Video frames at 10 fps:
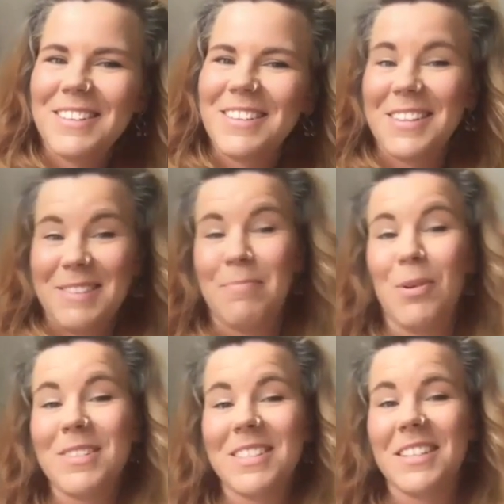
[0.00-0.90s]
the
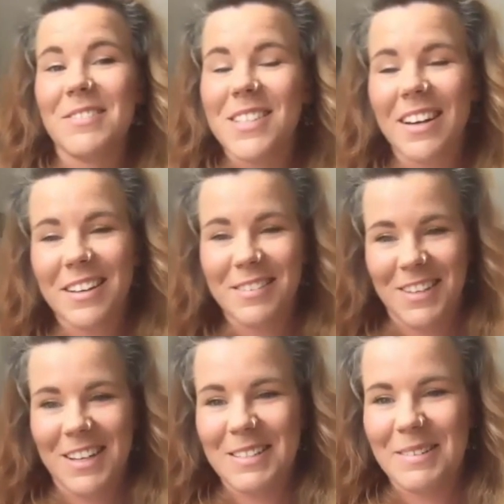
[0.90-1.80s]
positive side of
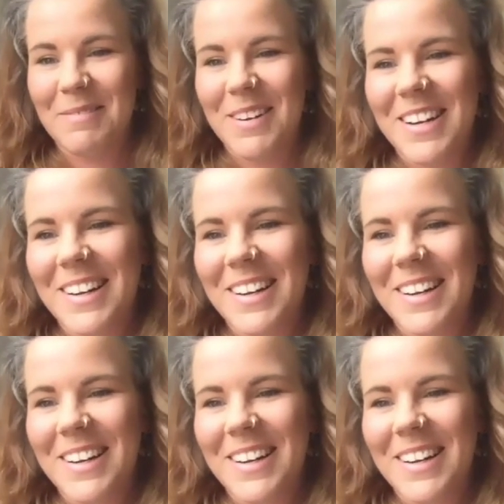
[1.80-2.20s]
Glastonbury.